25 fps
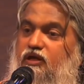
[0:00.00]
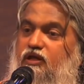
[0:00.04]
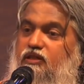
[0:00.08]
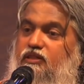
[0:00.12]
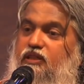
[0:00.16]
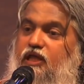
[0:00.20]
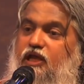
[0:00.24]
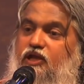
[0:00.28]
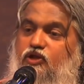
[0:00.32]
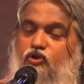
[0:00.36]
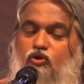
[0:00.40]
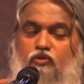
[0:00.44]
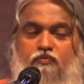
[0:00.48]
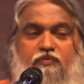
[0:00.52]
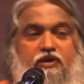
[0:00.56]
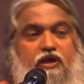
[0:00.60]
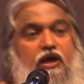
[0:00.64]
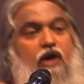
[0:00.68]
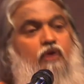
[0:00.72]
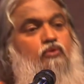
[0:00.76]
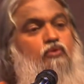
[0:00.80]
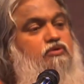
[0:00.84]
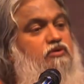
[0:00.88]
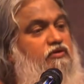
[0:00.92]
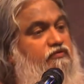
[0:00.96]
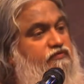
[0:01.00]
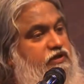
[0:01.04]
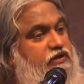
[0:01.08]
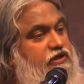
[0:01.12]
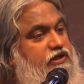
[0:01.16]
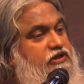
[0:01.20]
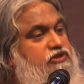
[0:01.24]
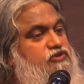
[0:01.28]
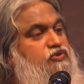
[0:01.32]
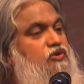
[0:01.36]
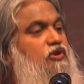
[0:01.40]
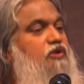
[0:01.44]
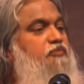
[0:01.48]
that you'll be out of
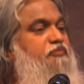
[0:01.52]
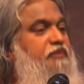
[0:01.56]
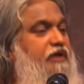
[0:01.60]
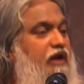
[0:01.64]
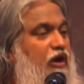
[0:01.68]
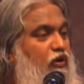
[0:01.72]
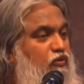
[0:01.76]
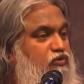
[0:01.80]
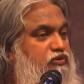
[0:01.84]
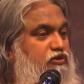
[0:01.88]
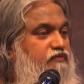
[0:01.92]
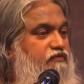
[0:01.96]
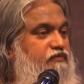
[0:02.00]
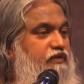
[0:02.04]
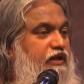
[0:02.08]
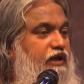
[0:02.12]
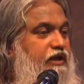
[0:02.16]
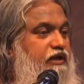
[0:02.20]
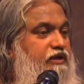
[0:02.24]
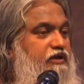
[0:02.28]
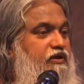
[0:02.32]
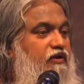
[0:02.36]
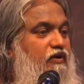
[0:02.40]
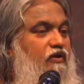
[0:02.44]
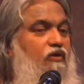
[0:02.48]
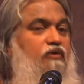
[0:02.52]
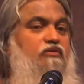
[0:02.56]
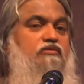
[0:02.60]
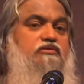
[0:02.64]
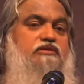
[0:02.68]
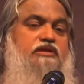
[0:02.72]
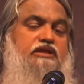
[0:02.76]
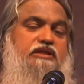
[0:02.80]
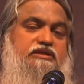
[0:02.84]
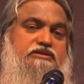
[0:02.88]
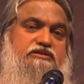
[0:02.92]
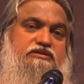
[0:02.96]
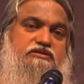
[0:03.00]
this, you'll be out of that, all
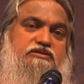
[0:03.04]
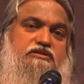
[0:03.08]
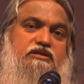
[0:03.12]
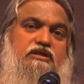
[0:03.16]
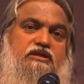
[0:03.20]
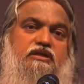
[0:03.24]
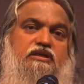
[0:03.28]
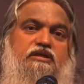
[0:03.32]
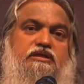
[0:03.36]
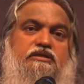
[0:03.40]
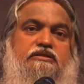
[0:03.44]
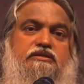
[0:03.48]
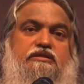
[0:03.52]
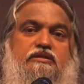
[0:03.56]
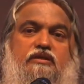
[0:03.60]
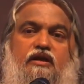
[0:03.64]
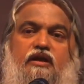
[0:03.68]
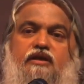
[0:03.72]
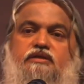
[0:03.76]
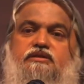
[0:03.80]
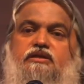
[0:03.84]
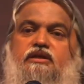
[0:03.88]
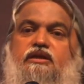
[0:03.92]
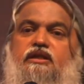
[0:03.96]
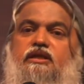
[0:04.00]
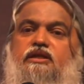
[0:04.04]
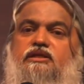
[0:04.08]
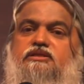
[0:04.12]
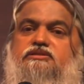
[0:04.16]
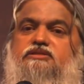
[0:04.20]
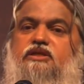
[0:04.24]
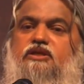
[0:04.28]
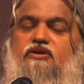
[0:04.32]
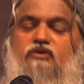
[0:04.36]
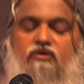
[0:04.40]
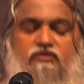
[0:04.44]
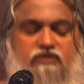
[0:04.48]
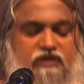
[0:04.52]
these threatenings
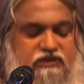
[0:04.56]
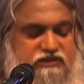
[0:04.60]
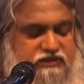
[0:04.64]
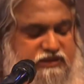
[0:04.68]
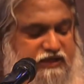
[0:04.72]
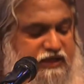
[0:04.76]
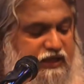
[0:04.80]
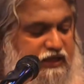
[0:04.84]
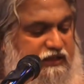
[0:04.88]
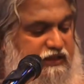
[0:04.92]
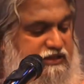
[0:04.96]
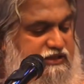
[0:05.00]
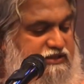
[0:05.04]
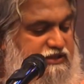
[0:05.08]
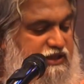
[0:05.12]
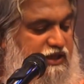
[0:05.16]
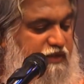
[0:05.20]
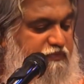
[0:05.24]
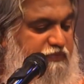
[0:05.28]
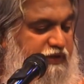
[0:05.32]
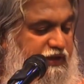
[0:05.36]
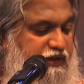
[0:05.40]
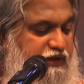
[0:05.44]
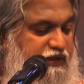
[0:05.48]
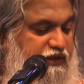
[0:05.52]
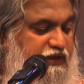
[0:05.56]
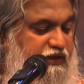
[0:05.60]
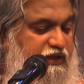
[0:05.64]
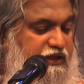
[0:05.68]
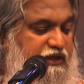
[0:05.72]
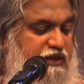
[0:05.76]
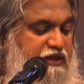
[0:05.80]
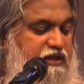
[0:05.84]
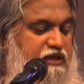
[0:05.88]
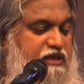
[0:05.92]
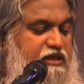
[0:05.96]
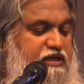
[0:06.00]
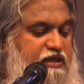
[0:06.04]
and all the scare that's coming,
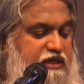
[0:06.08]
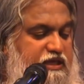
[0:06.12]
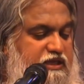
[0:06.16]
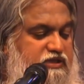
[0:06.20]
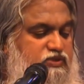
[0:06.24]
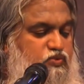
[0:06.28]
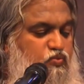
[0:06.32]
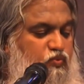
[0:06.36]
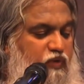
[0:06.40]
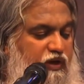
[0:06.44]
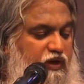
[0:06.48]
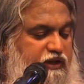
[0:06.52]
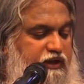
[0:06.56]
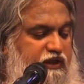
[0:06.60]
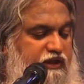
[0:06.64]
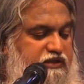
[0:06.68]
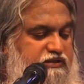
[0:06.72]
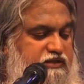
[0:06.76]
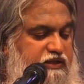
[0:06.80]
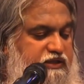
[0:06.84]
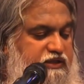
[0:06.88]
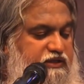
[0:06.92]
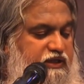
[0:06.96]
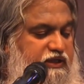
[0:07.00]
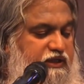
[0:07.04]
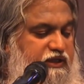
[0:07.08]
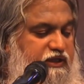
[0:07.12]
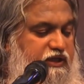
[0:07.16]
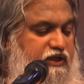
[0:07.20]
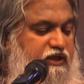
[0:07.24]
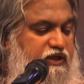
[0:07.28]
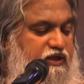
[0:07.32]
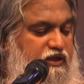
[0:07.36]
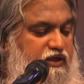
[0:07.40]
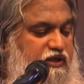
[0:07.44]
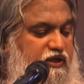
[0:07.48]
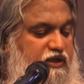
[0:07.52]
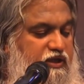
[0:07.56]
is what is written
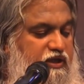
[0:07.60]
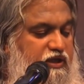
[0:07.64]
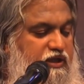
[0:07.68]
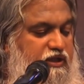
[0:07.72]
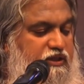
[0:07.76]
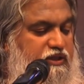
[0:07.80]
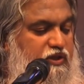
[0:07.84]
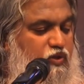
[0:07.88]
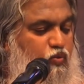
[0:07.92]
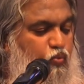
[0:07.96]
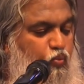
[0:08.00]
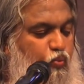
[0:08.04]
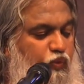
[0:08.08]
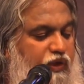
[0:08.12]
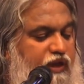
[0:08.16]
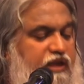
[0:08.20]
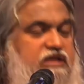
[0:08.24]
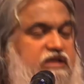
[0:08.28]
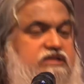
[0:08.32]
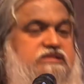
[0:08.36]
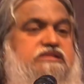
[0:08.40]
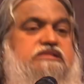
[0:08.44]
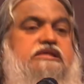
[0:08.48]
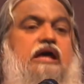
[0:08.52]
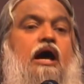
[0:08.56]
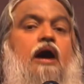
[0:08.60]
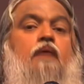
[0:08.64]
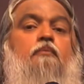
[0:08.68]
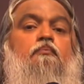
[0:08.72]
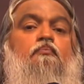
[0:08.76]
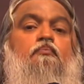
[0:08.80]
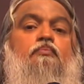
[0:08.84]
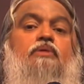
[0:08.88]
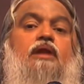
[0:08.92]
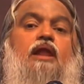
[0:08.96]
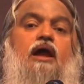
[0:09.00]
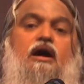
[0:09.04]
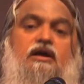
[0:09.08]
here, the wings are
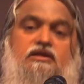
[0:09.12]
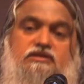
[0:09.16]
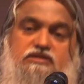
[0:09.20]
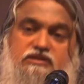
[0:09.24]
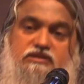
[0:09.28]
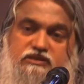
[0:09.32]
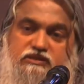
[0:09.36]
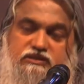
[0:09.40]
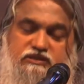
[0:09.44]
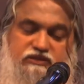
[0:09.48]
plucked.